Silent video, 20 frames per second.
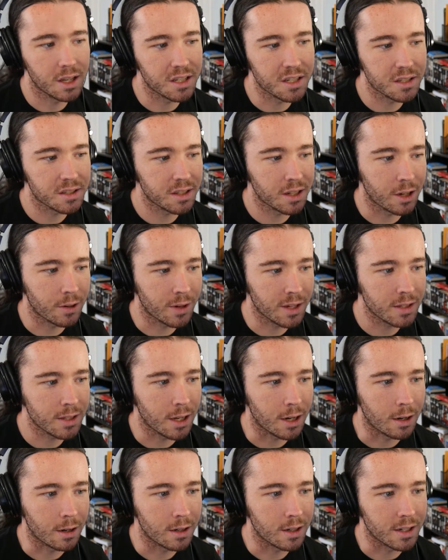it just did it right
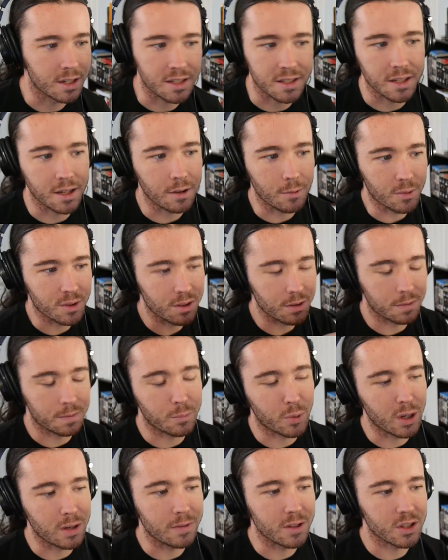there, and it did it with the
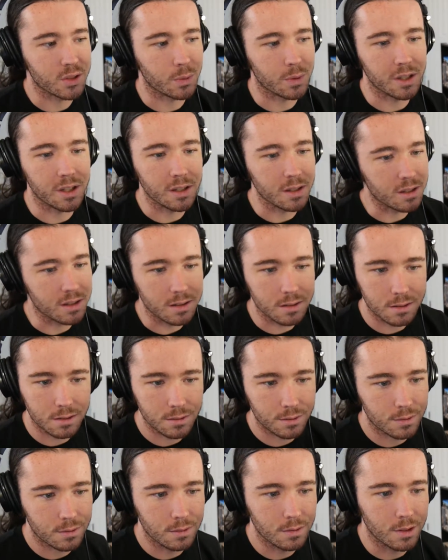previous one.
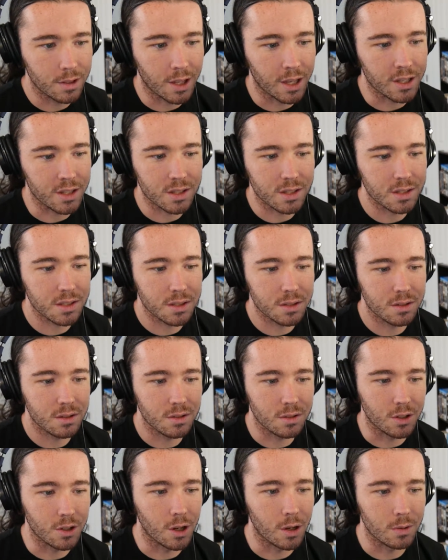It's,
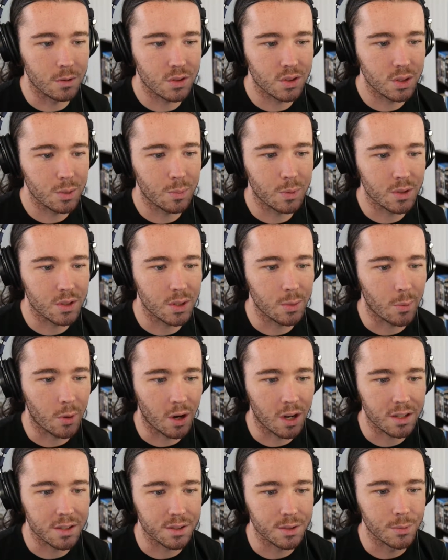you know, super, super
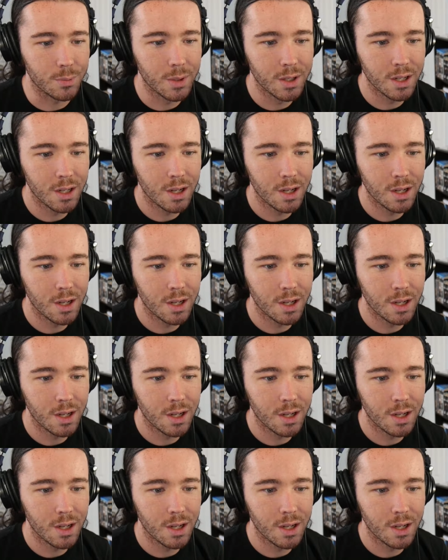awesome.